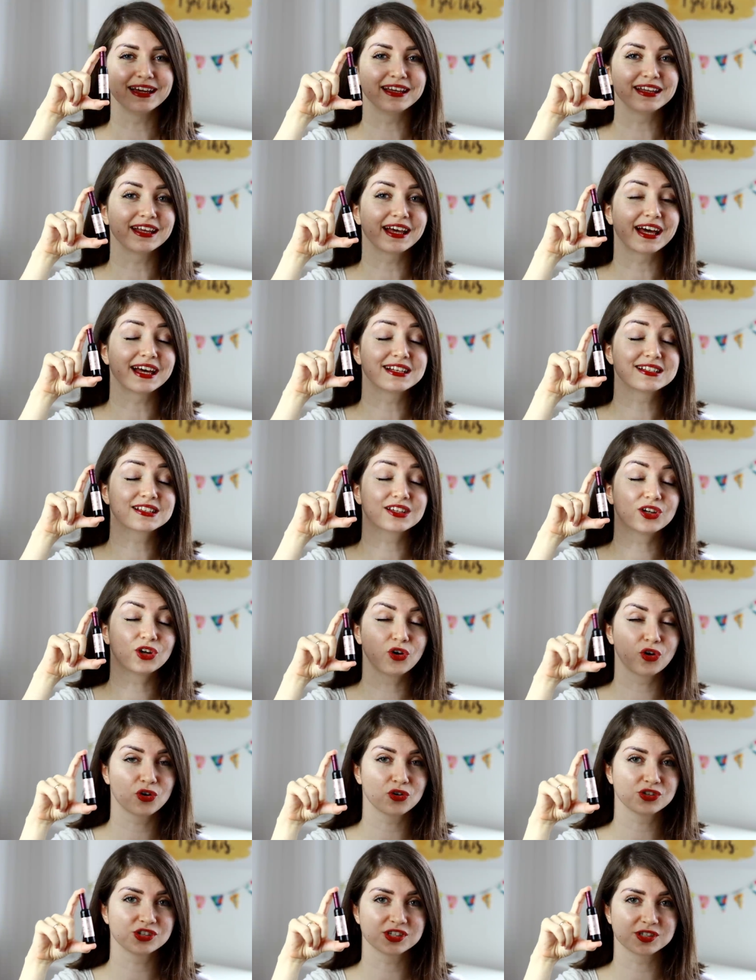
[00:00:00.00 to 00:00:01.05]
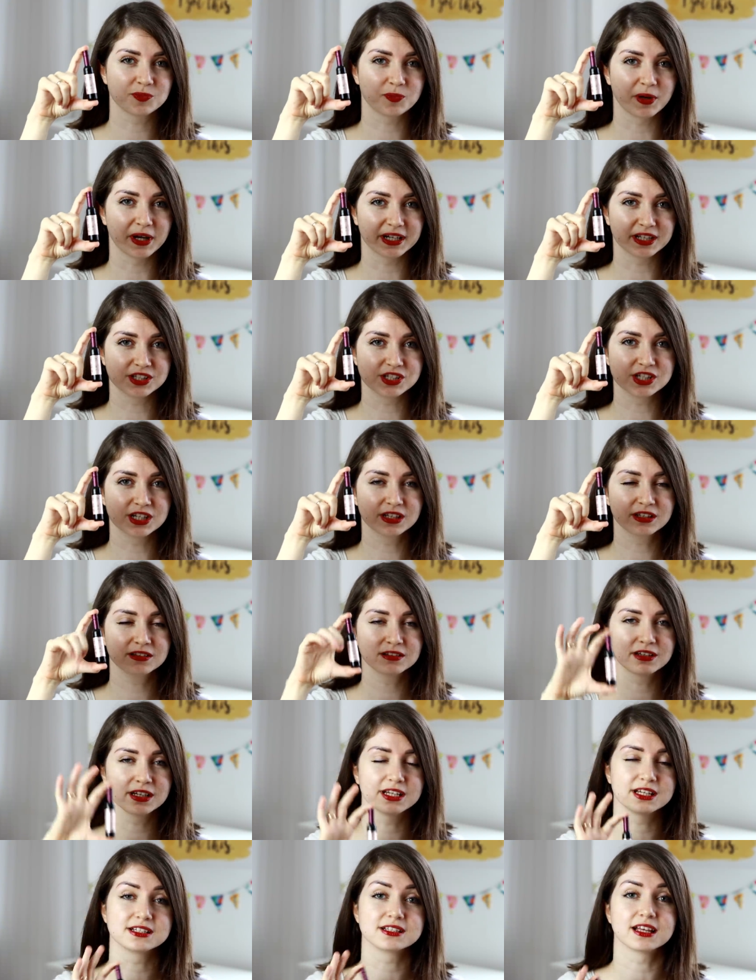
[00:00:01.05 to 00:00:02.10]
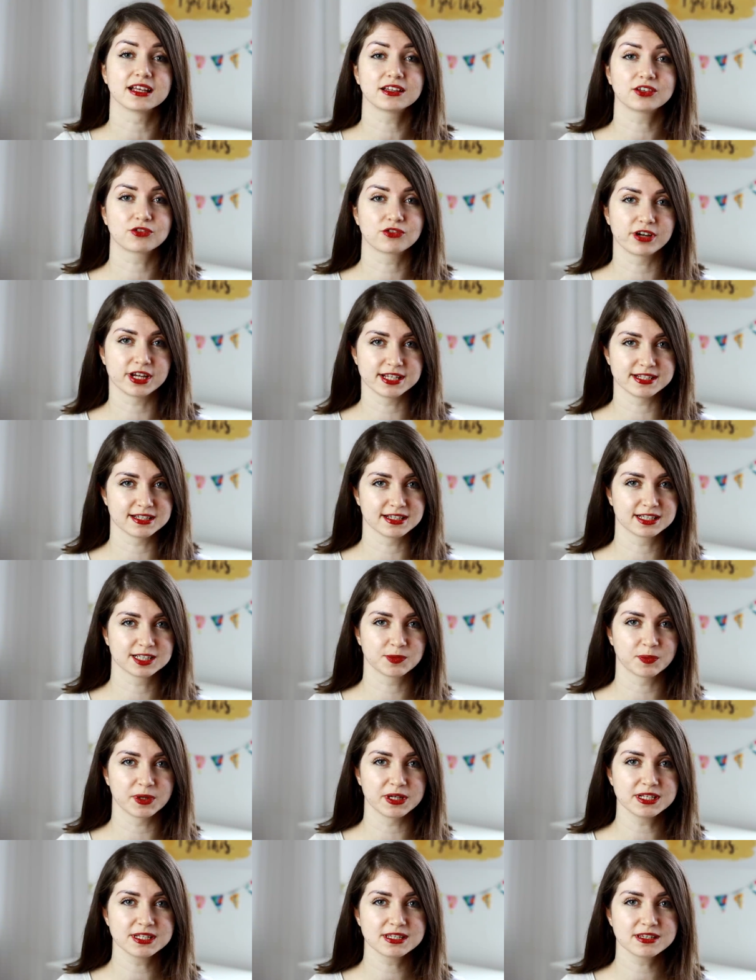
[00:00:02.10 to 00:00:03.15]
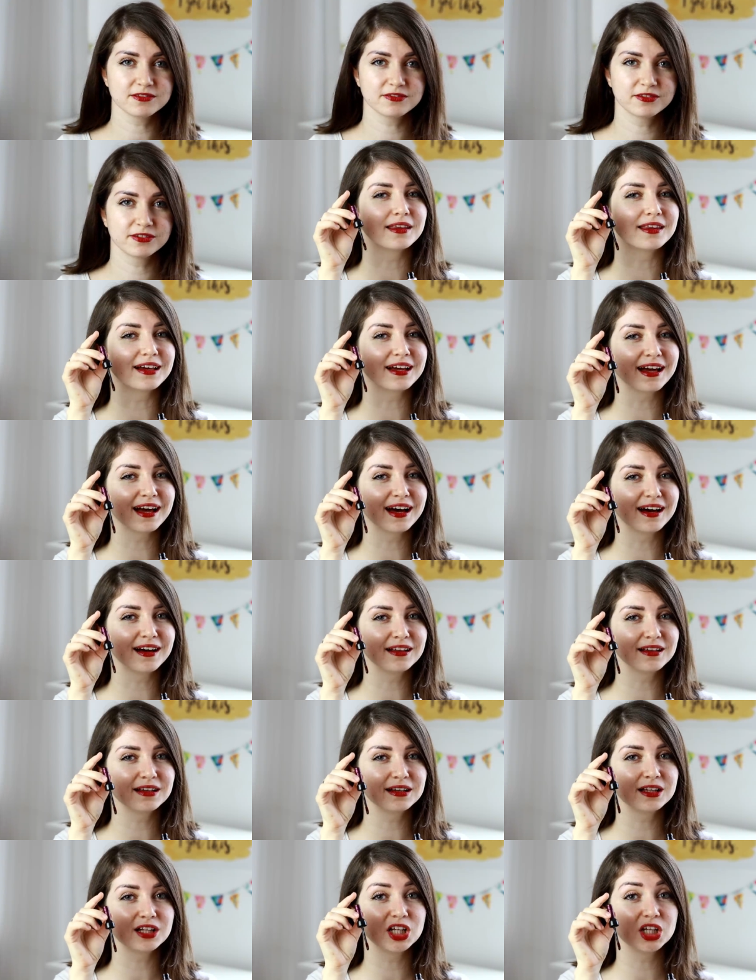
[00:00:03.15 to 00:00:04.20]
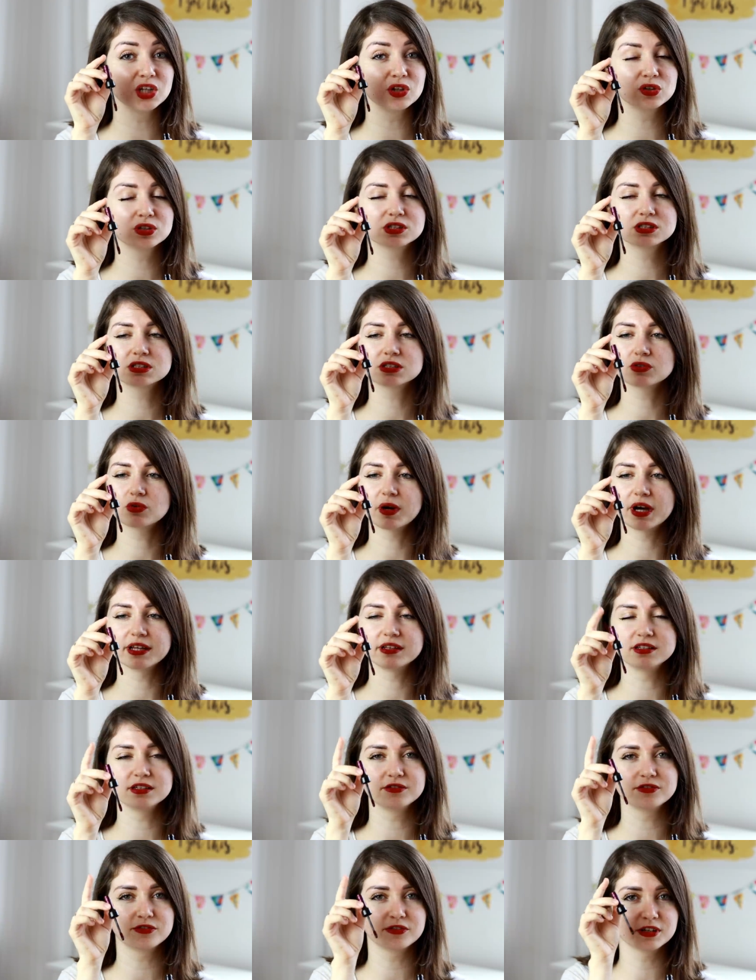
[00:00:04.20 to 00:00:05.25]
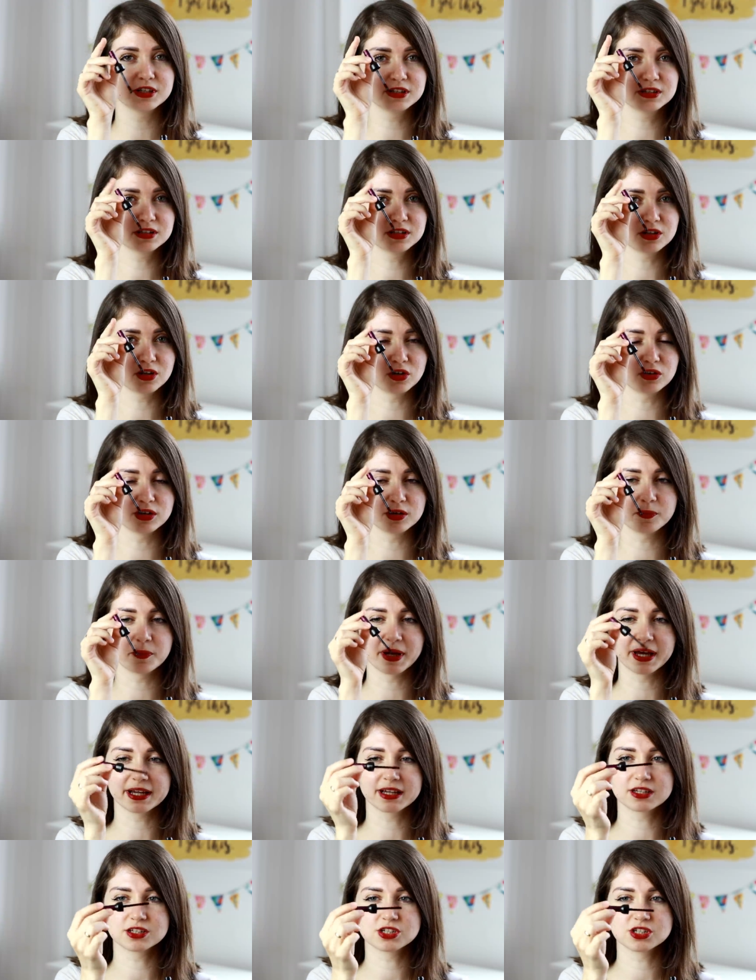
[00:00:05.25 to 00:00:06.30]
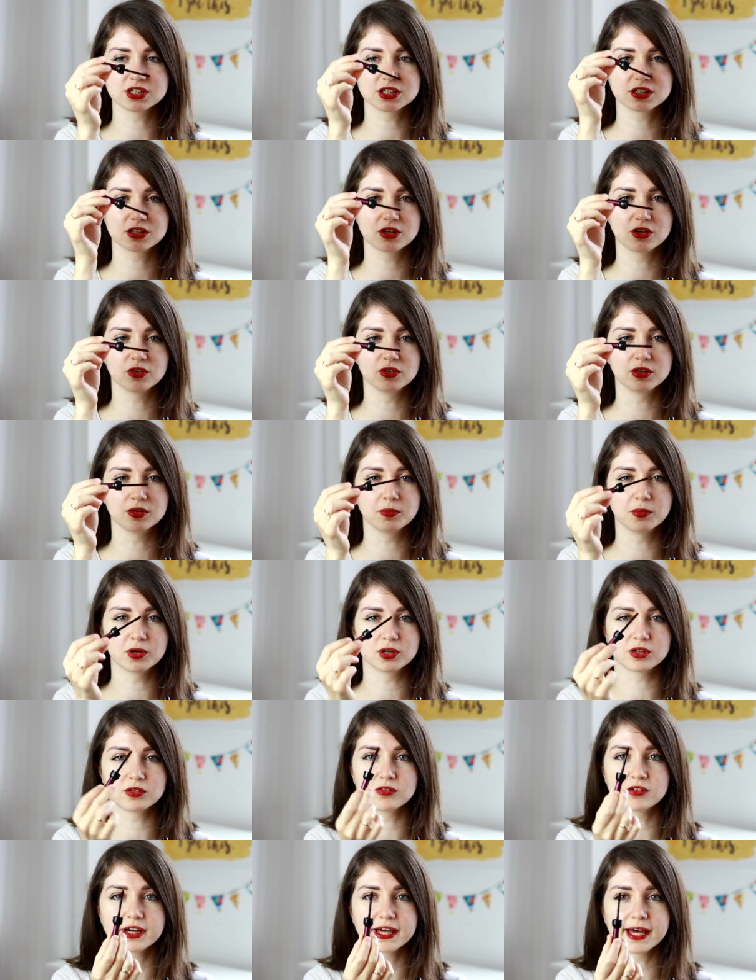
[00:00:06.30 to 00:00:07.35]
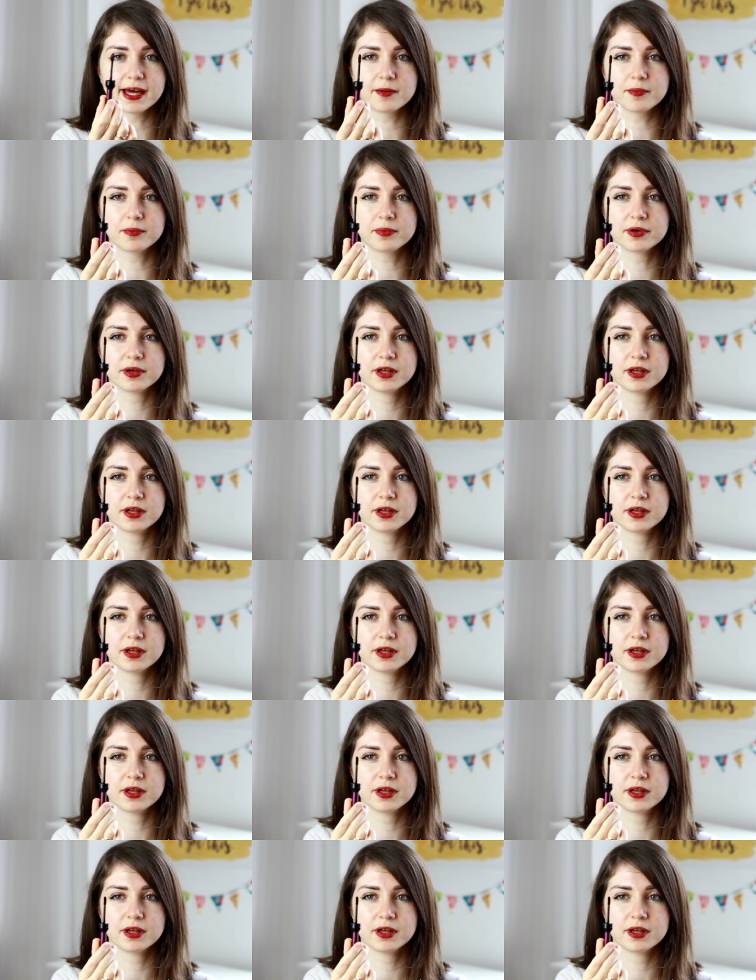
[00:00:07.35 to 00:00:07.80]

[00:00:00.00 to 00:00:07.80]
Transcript: It has gorgeous packaging, it is not crazy expensive, the color looks quite different on the packaging, on the bottle cap,